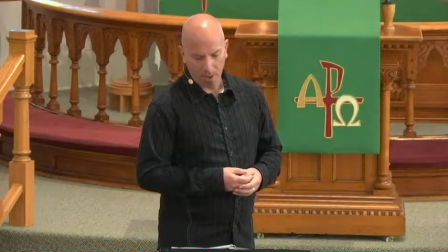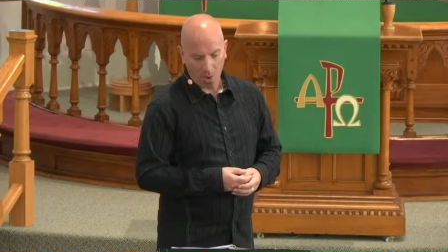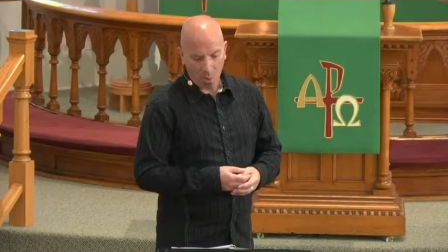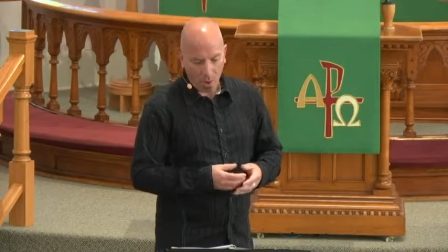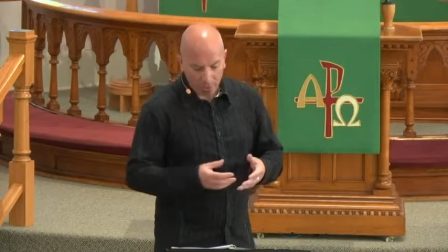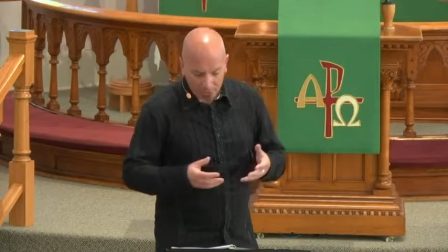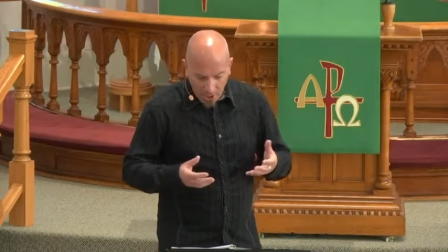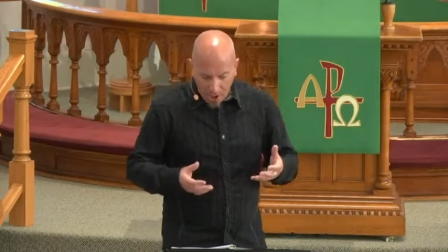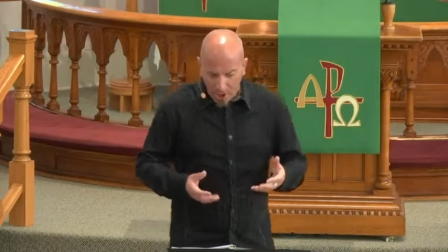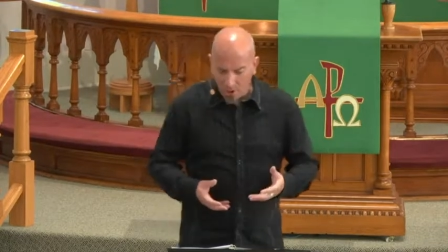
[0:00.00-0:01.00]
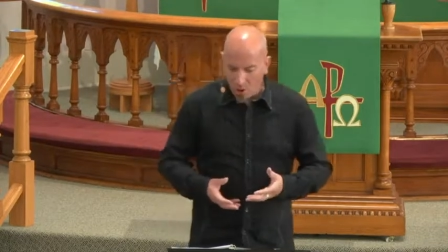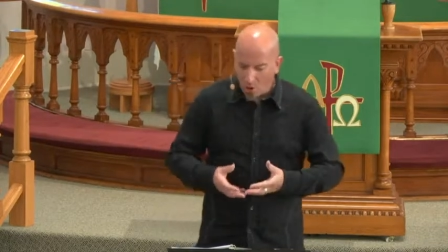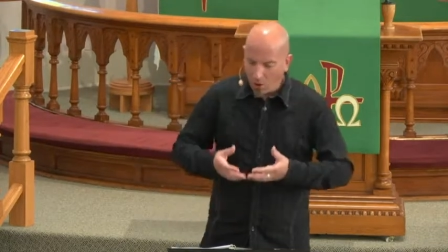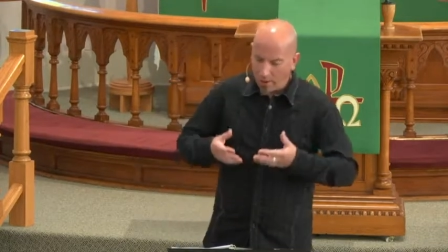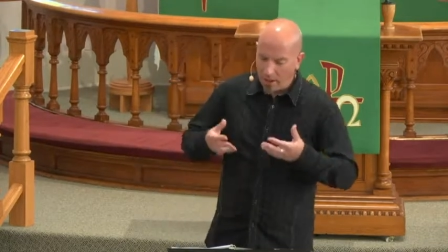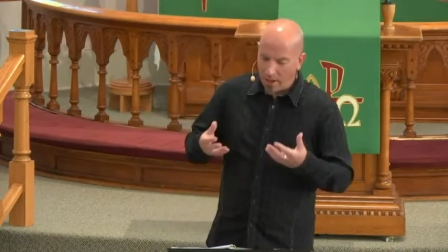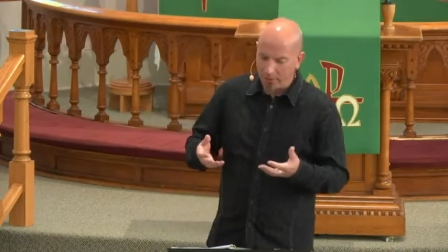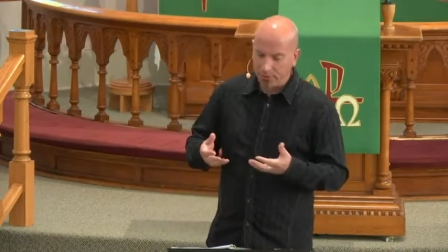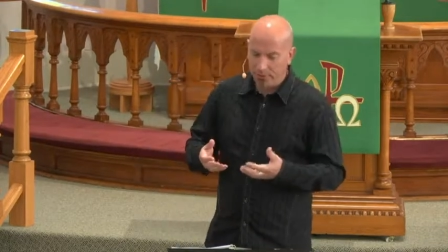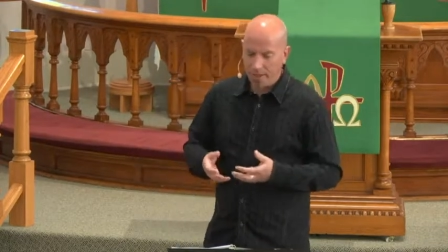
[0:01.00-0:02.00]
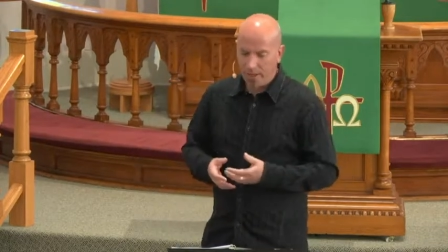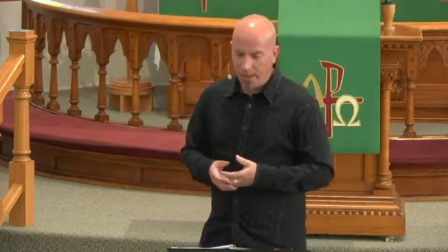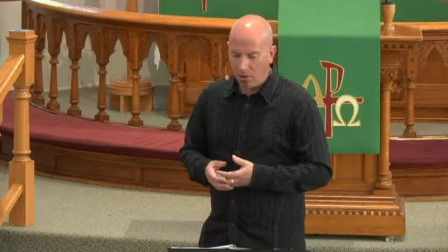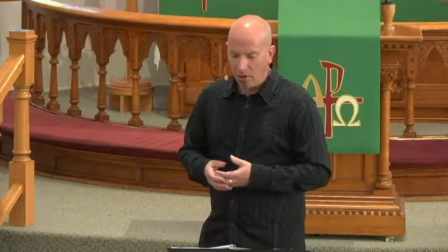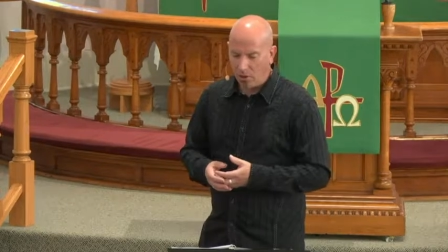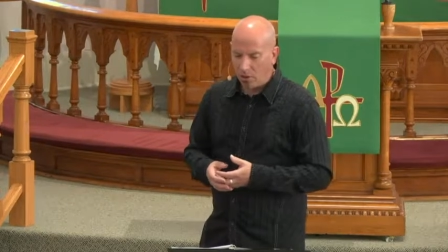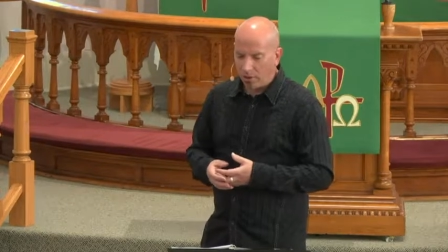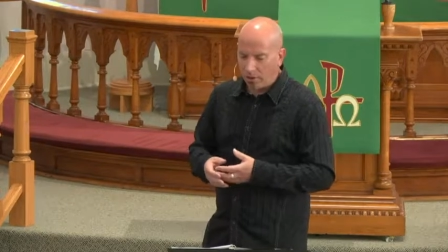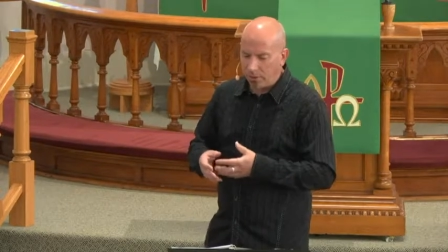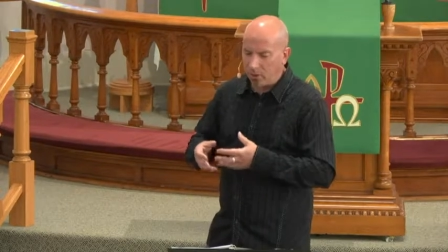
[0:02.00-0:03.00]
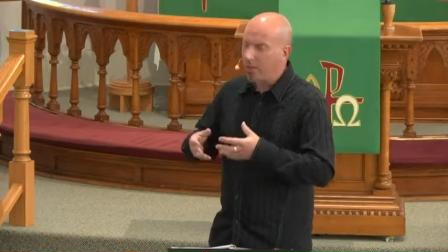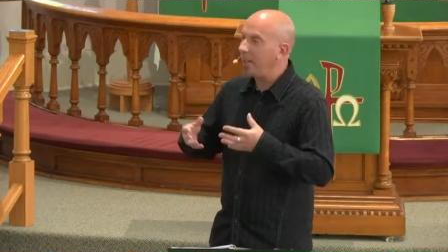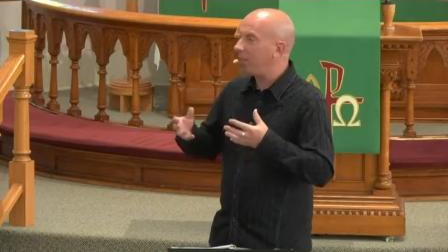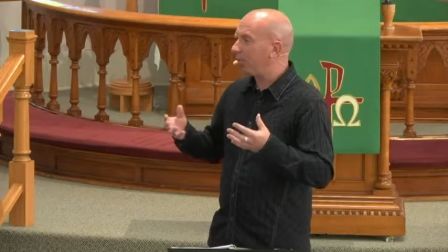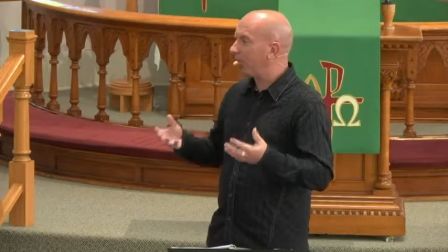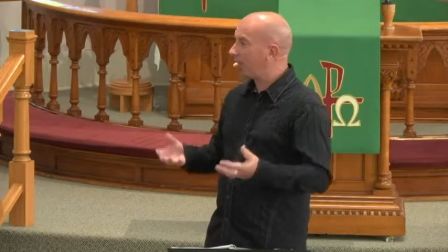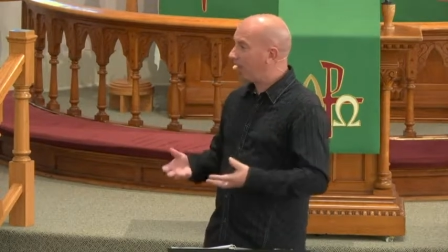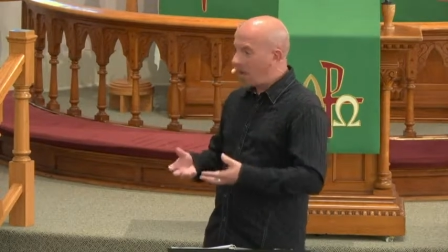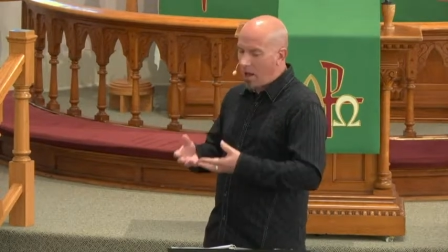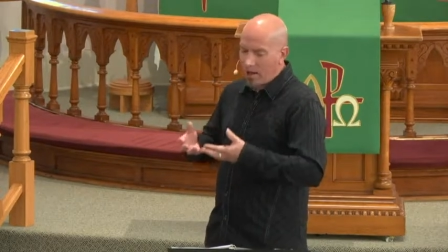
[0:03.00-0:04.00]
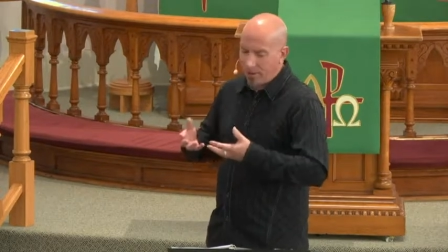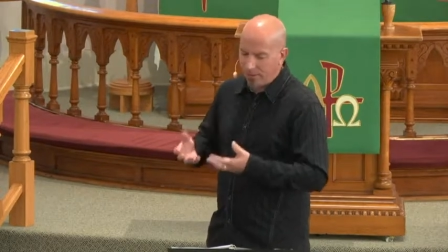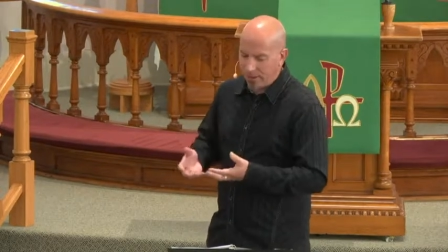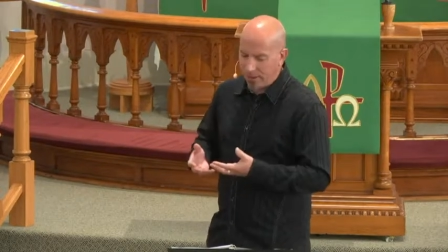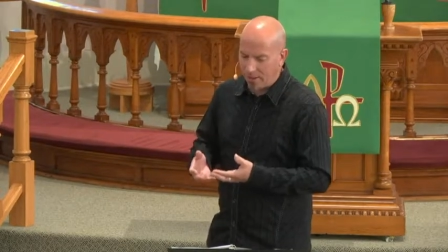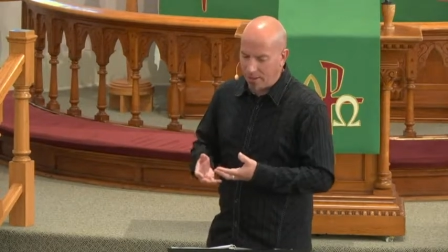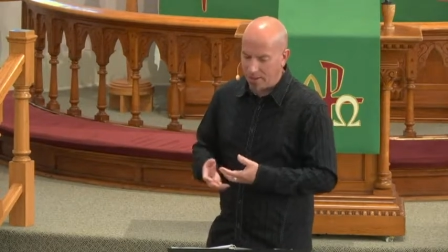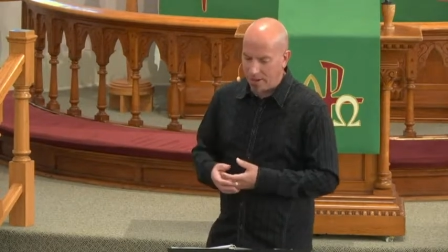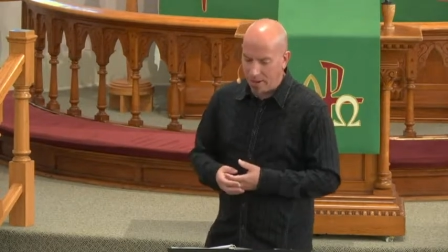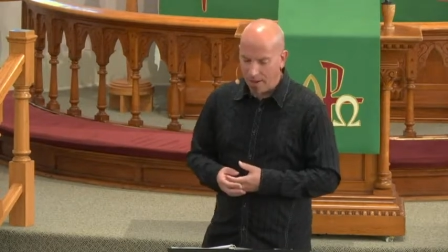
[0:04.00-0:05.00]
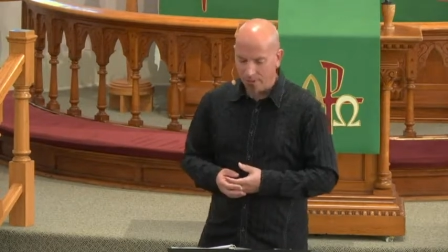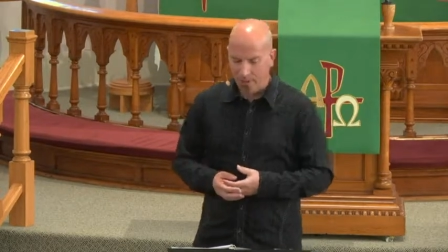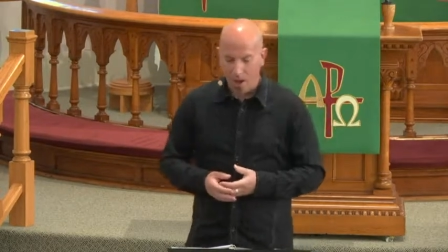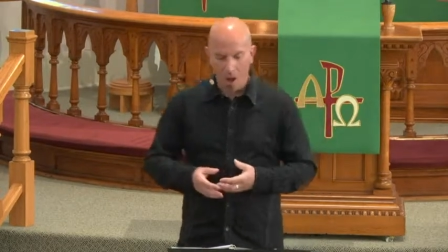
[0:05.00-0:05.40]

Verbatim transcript: What is God calling us here at Nordland through the gifts that God has given to us,